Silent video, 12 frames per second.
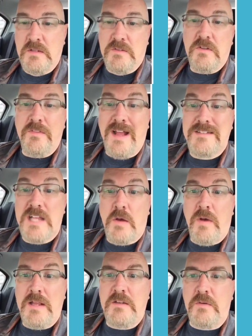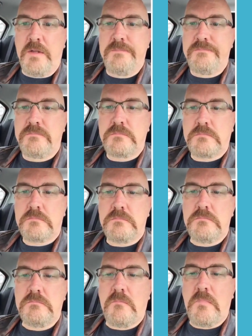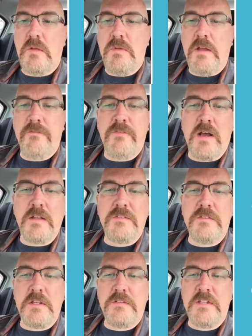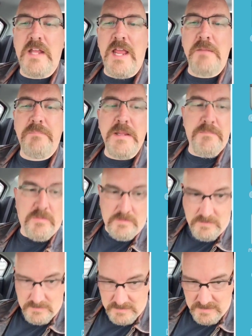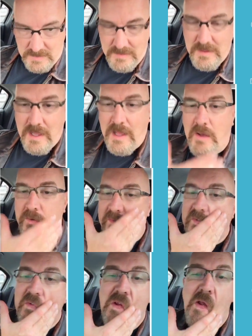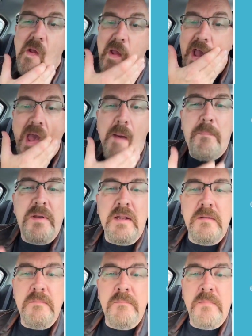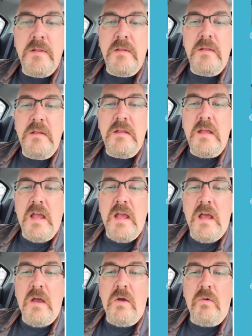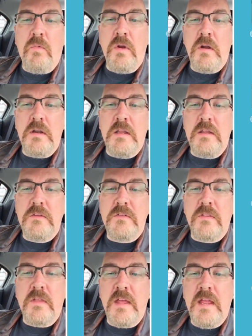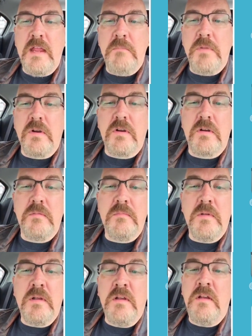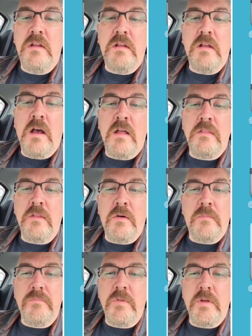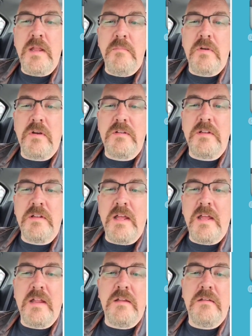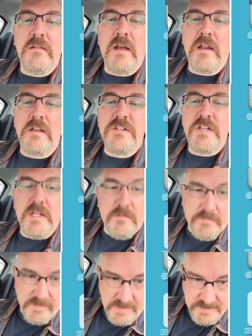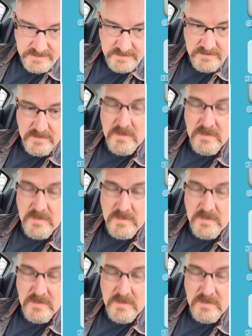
So that's how I do it. We have uh, 68 people in the house happening. Uh, where is the hamburger? Uh, nope, no hamburger today at a chicken place.